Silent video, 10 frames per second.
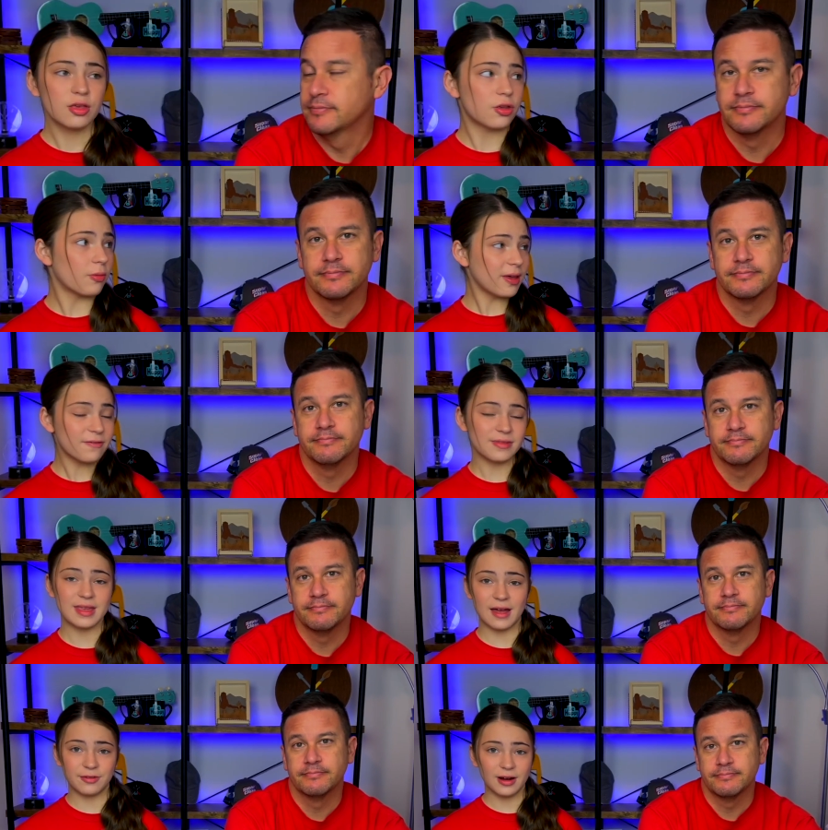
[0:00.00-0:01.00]
Speaker 1: So we've
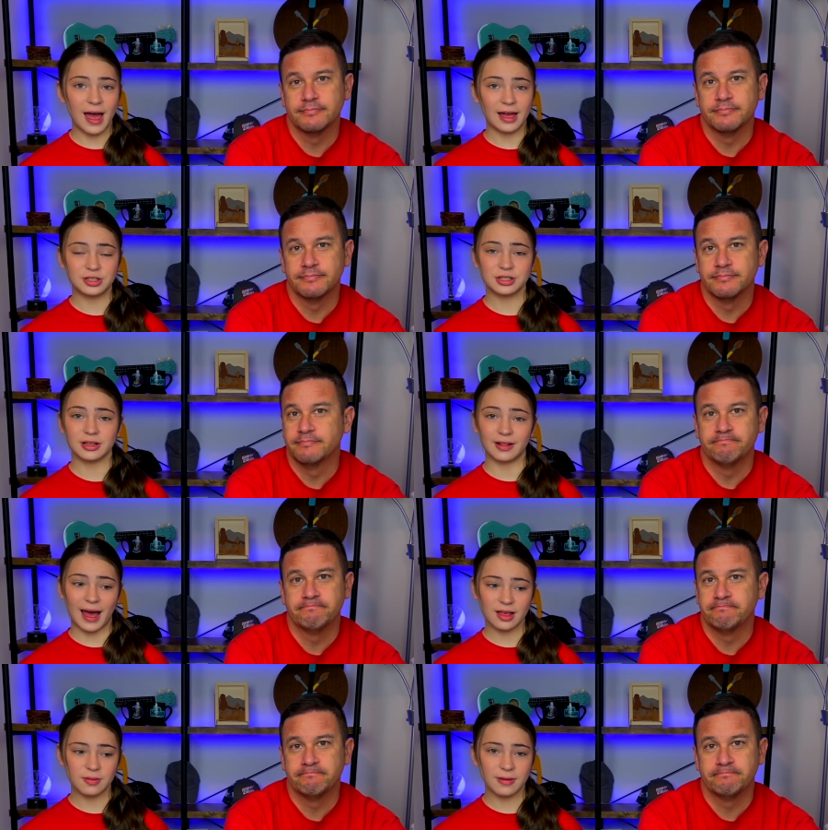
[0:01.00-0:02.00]
never etched
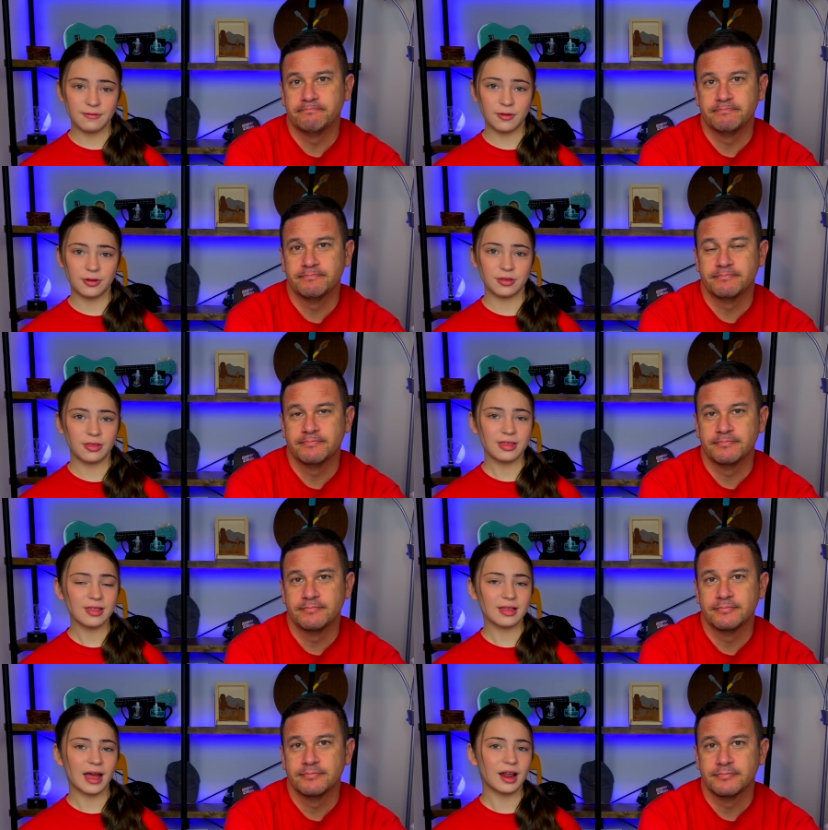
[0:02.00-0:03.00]
glass before, so this
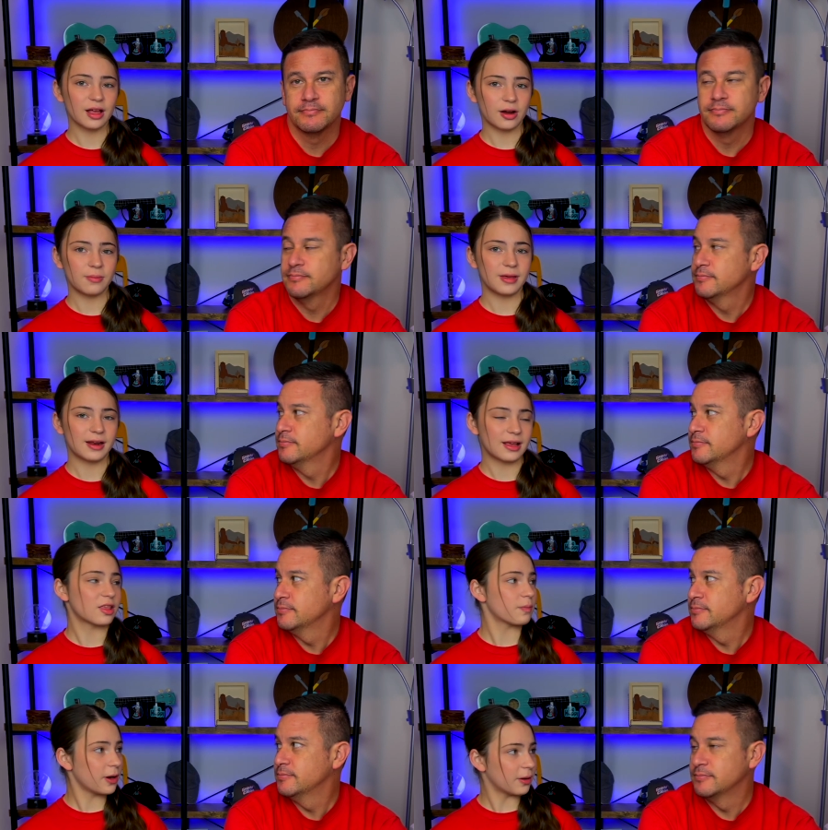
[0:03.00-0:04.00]
is kind of going to be an
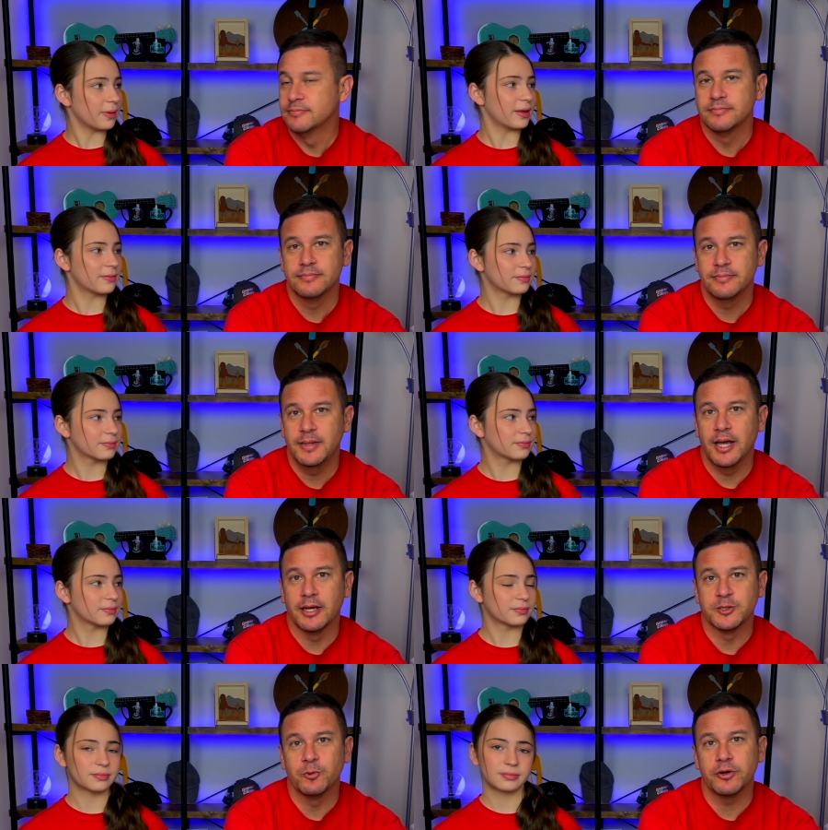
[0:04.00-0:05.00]
experiment.
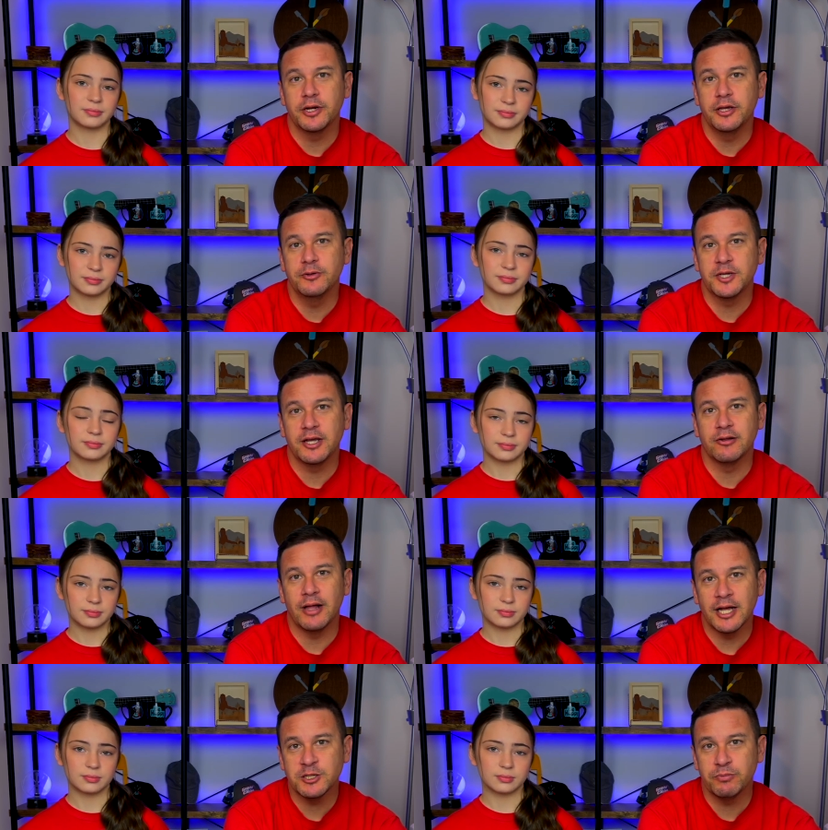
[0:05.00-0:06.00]
Speaker 2: Yeah, so we're going to use a
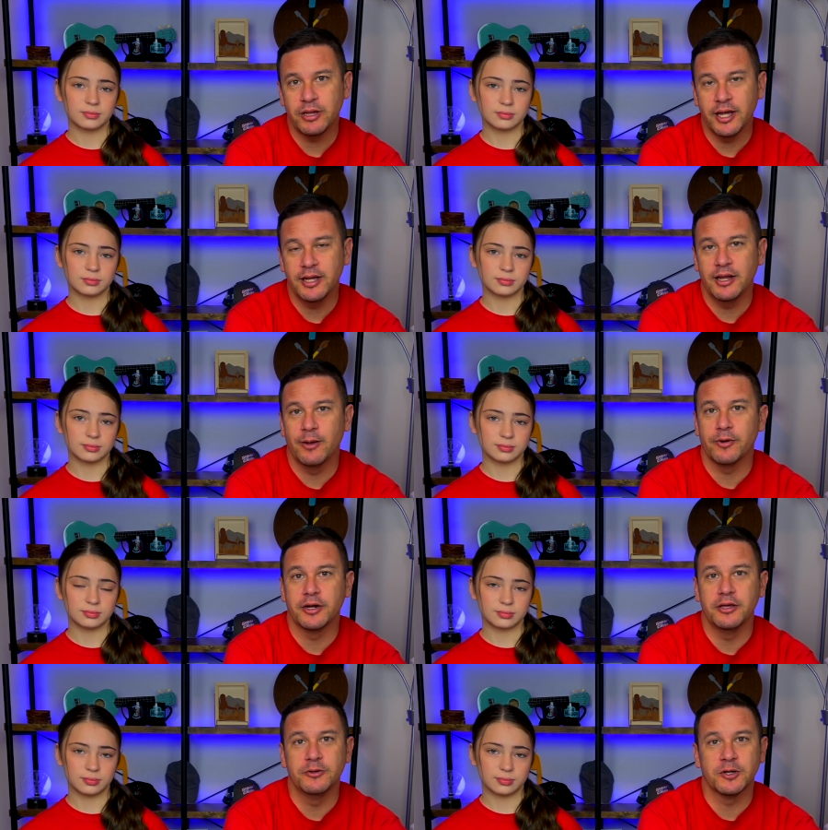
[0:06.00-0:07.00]
glass plate, and we're
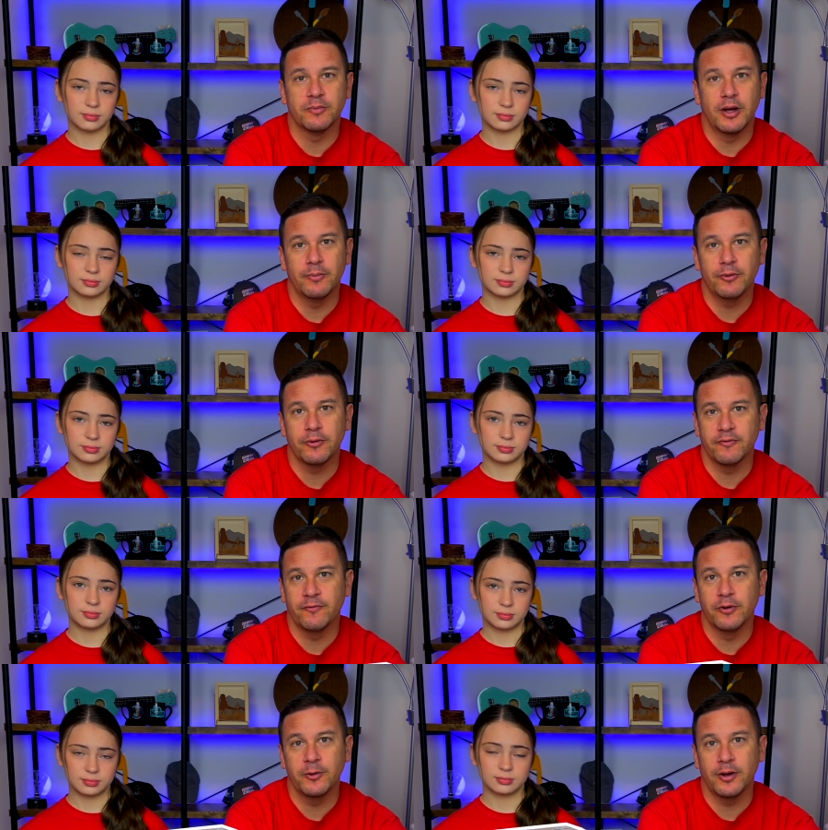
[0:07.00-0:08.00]
going to use our Monport
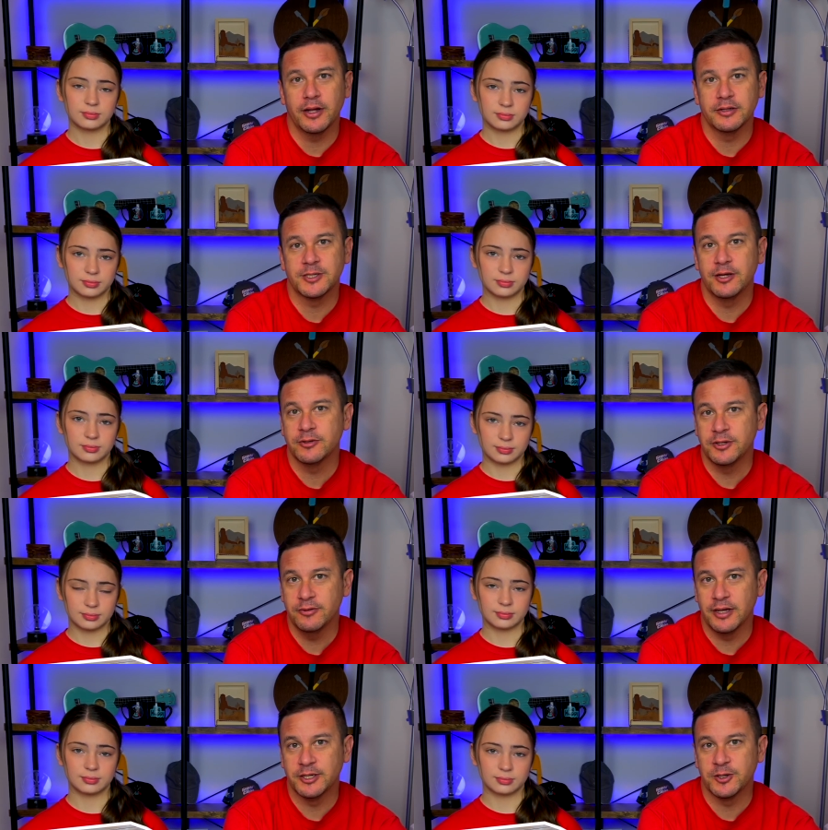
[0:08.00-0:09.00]
40 watt
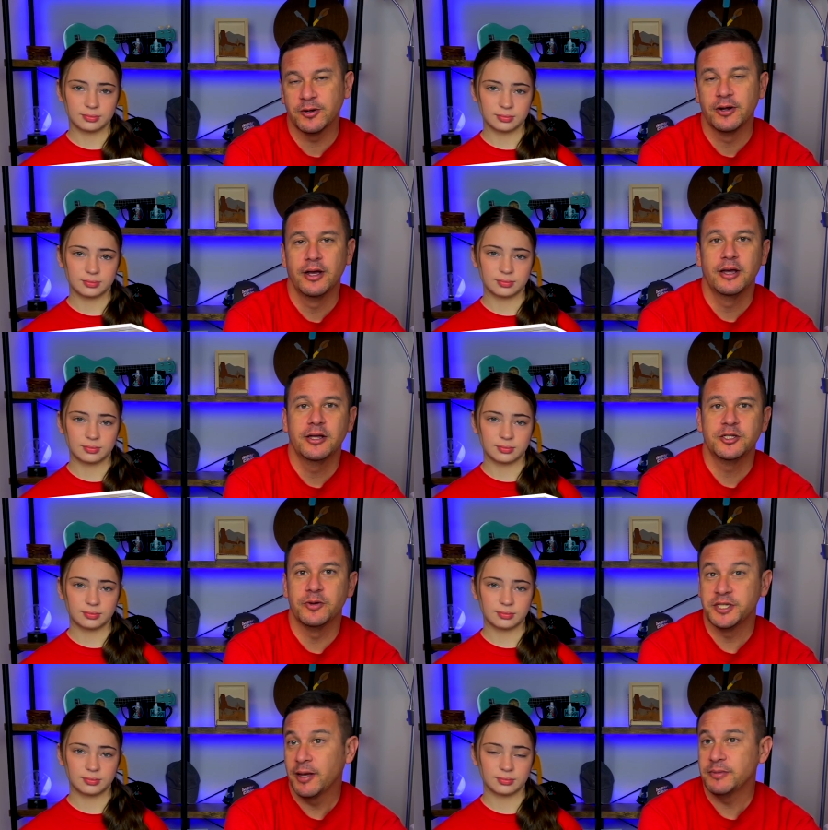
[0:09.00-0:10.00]
CO2 laser to
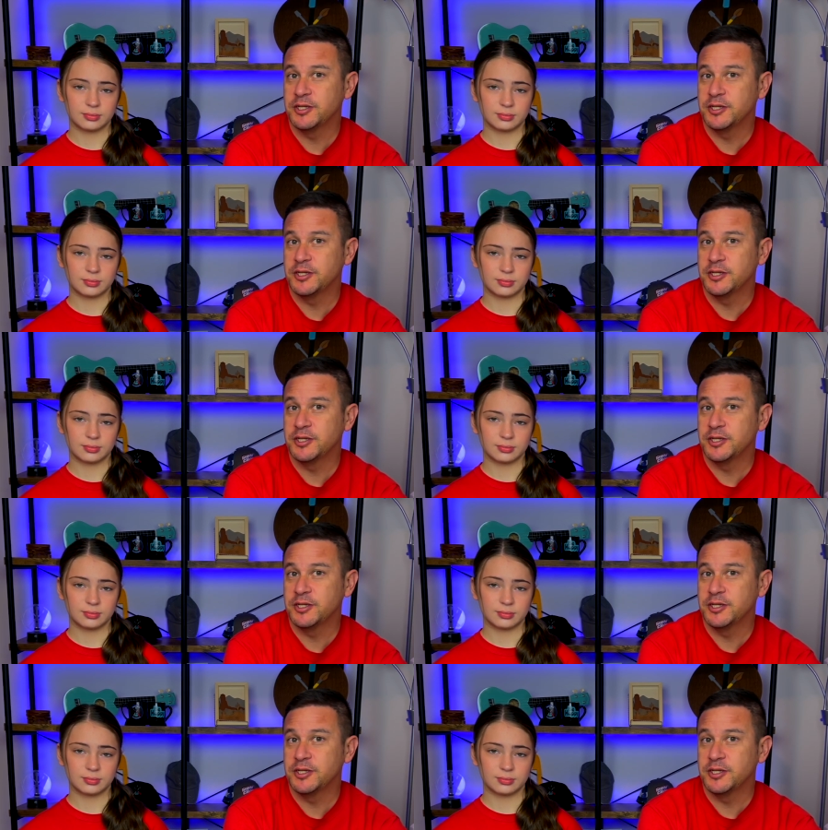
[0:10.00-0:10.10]
attempt